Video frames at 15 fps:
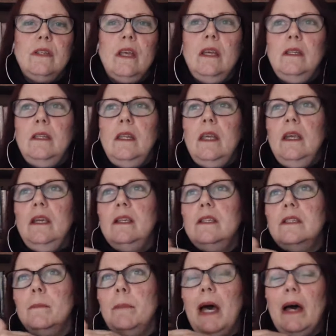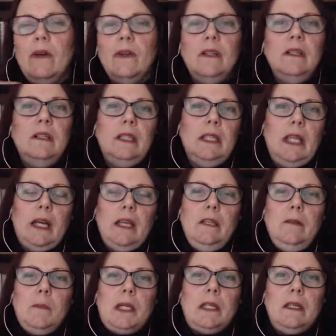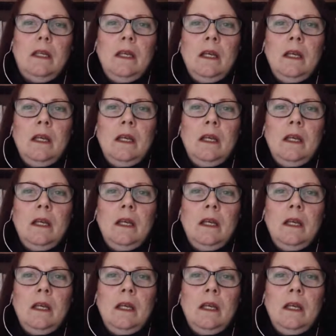And it's about an alignment.